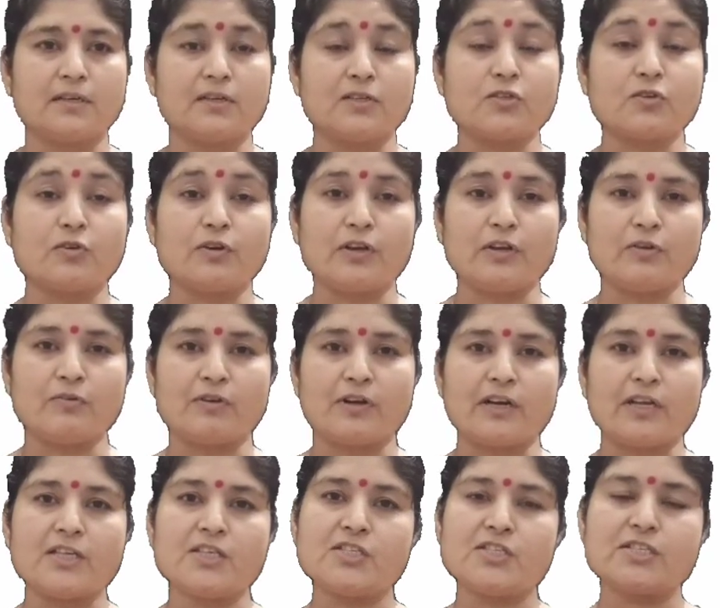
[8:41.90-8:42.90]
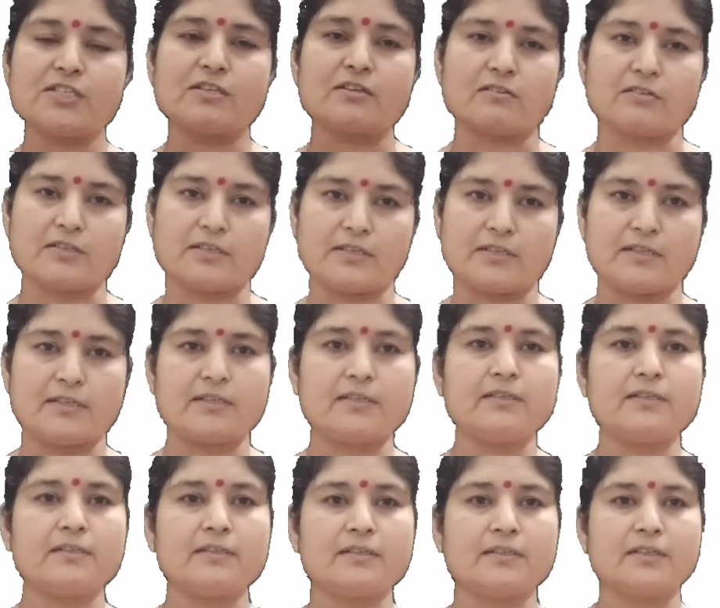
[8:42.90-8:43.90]
So you are
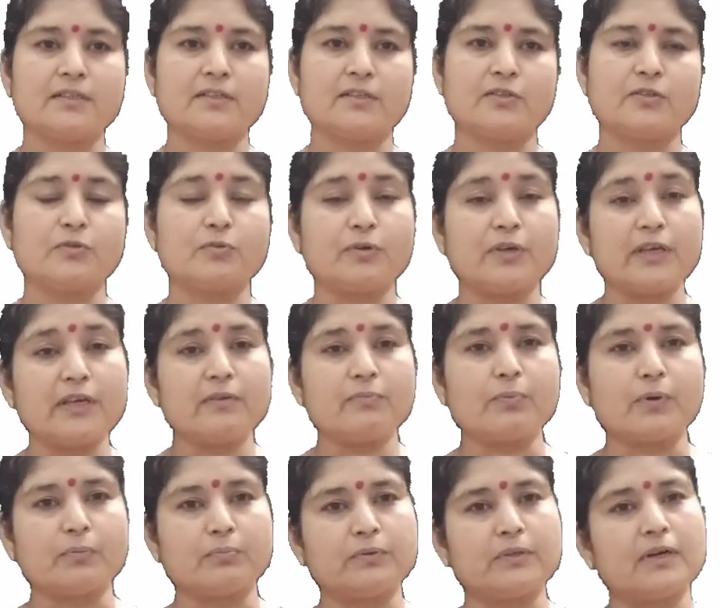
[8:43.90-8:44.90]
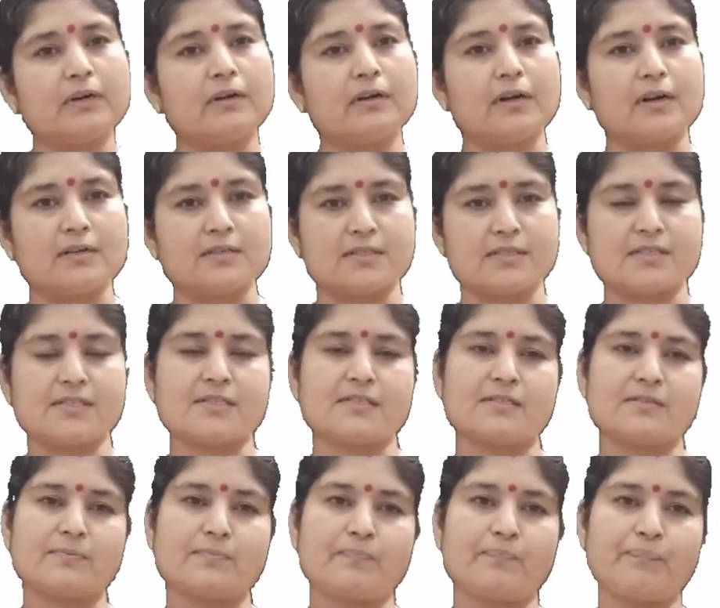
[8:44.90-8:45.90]
instructed to keep off the
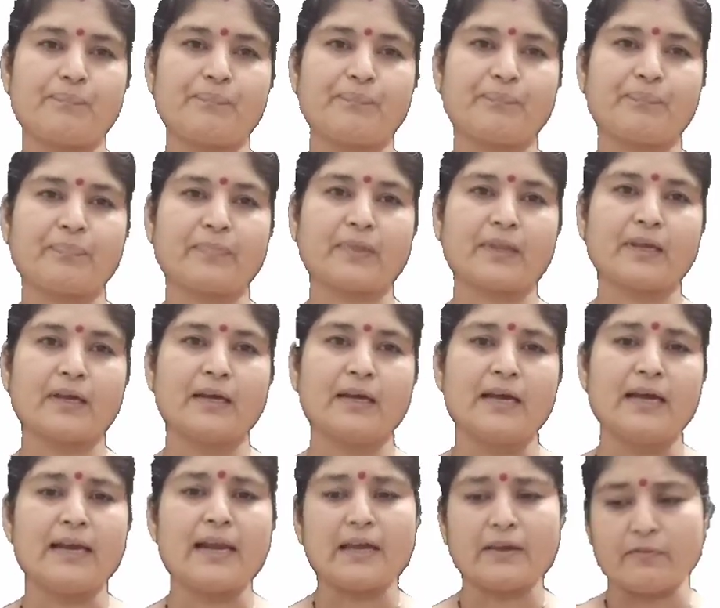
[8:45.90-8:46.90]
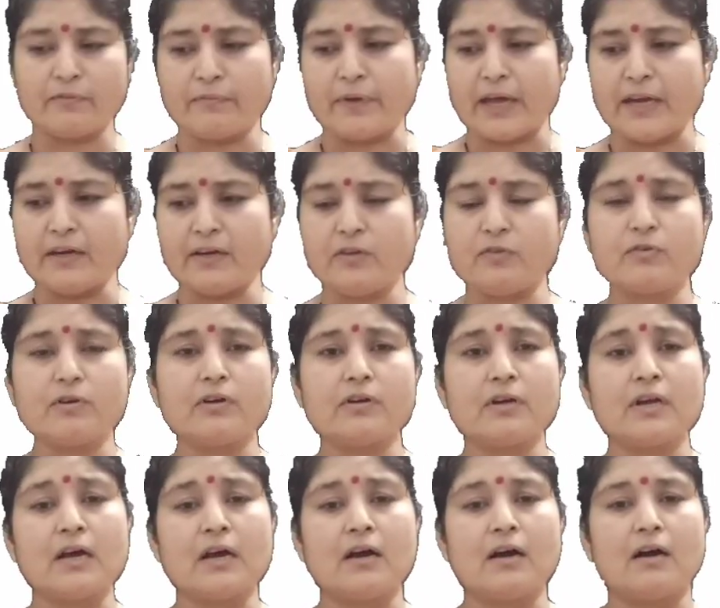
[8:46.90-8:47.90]
grass. Like when your
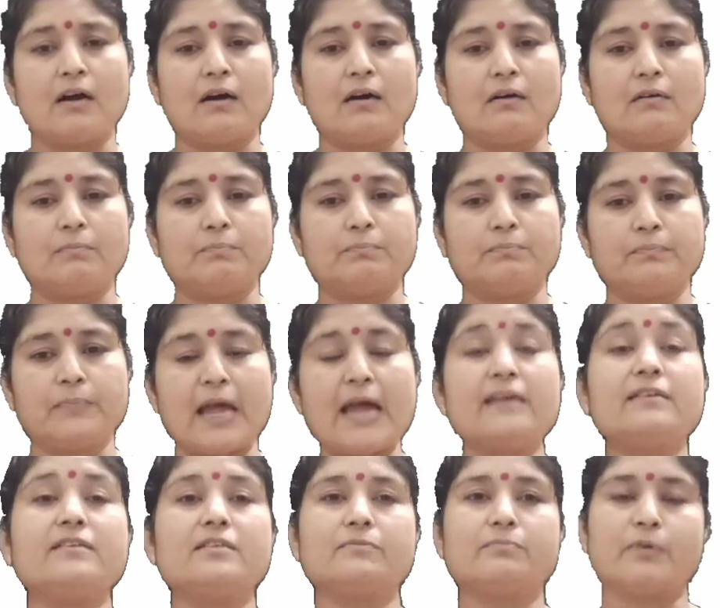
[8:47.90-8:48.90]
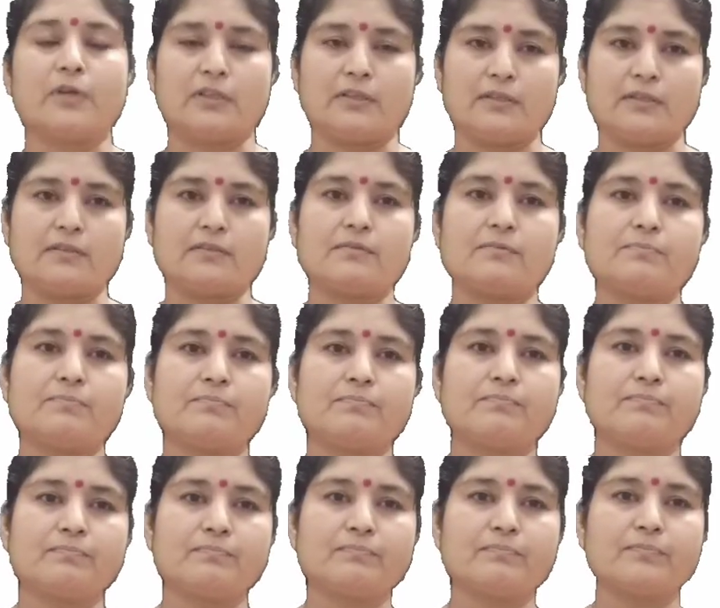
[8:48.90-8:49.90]
elder brother,
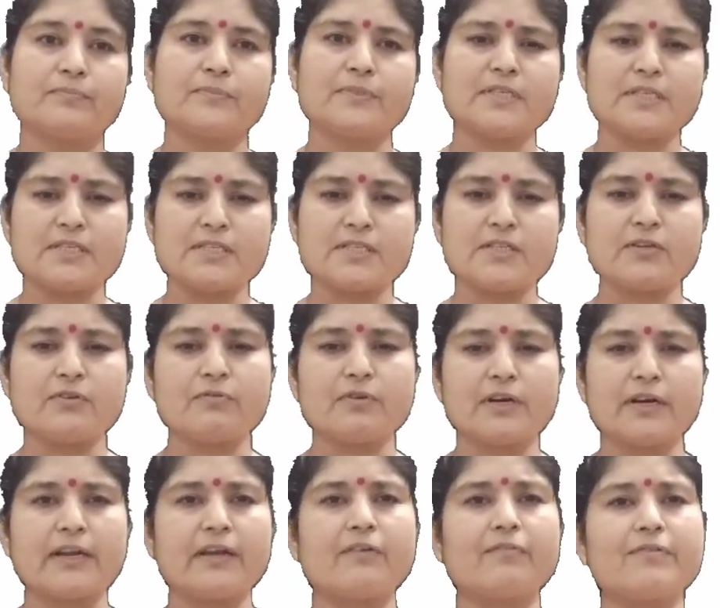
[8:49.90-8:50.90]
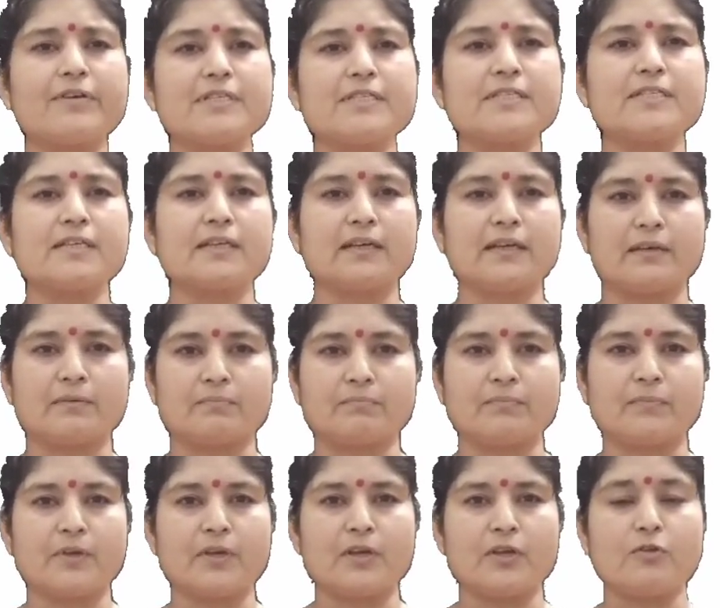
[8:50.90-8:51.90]
just you are requesting him,
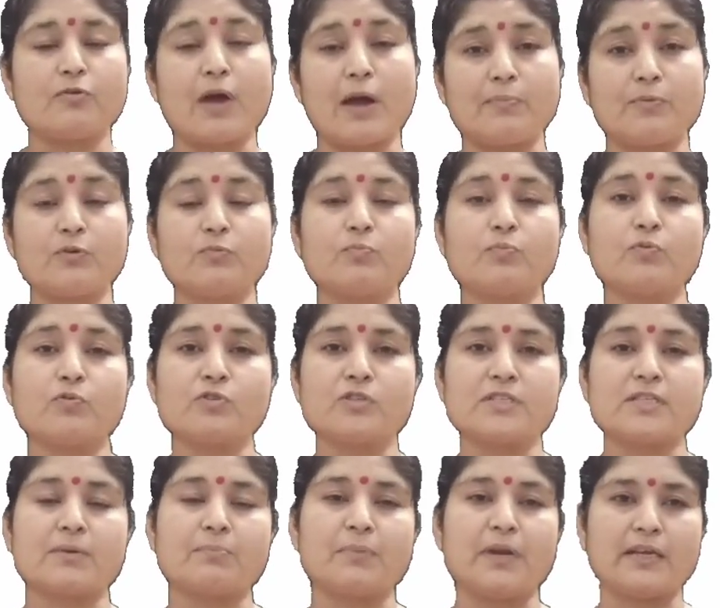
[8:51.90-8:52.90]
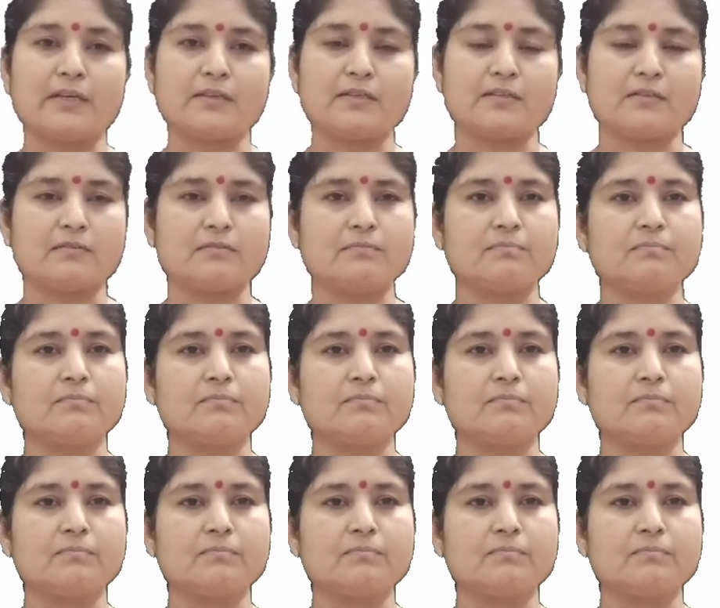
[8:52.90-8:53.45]
you have to post some letter.